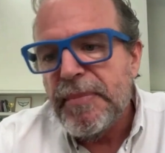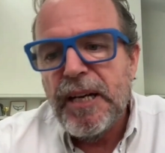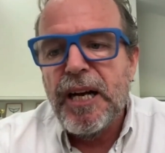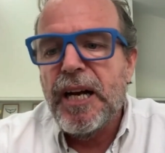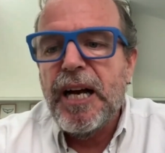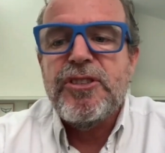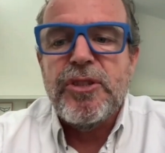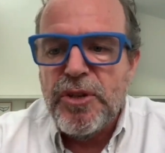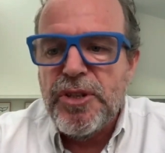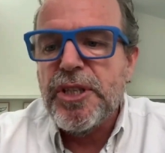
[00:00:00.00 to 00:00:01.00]
a
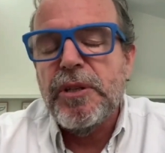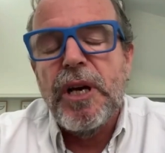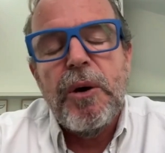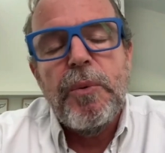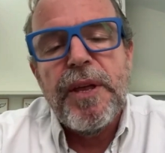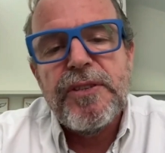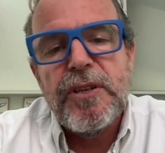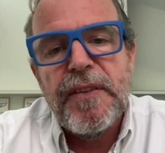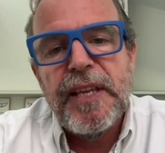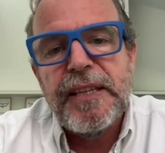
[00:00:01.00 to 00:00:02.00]
solution with.
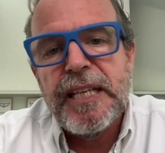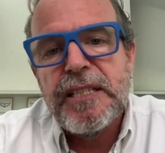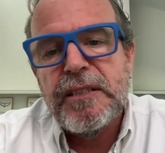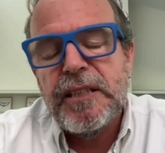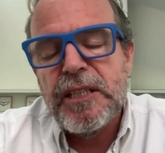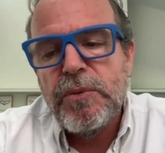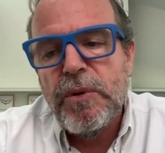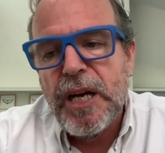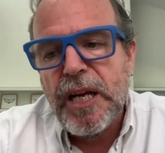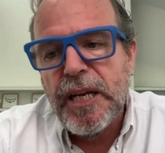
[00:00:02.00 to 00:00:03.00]
So that's
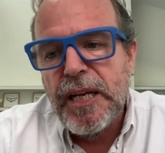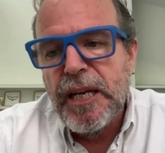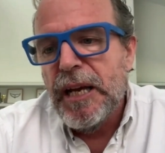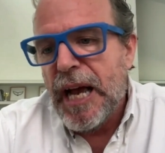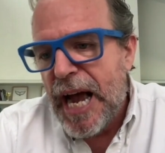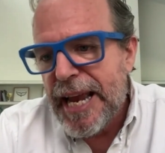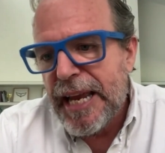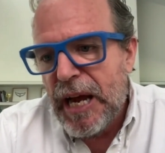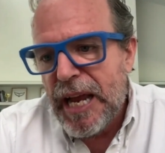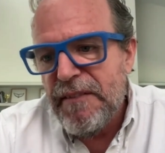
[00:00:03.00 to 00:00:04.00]
why
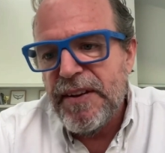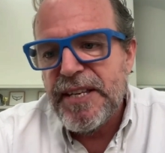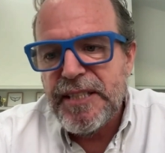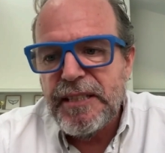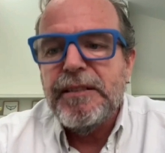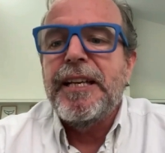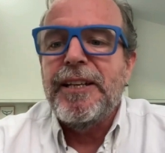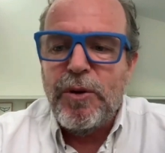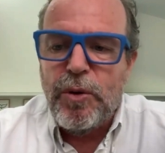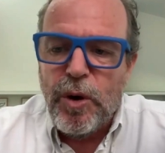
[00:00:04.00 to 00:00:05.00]
I invest
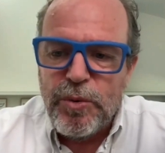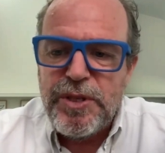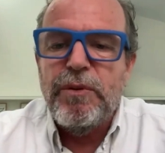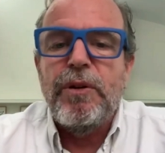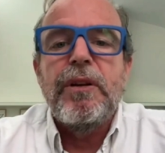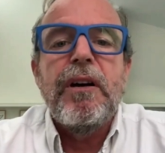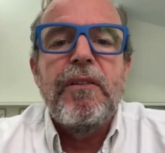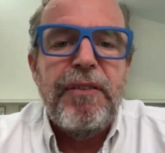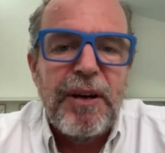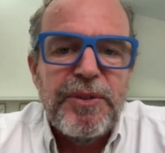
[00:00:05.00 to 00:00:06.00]
in
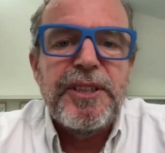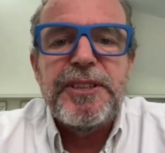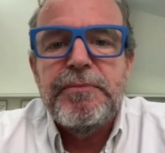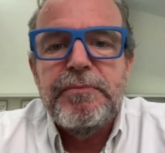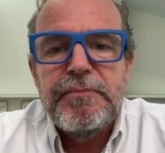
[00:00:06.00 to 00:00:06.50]
coachable founders.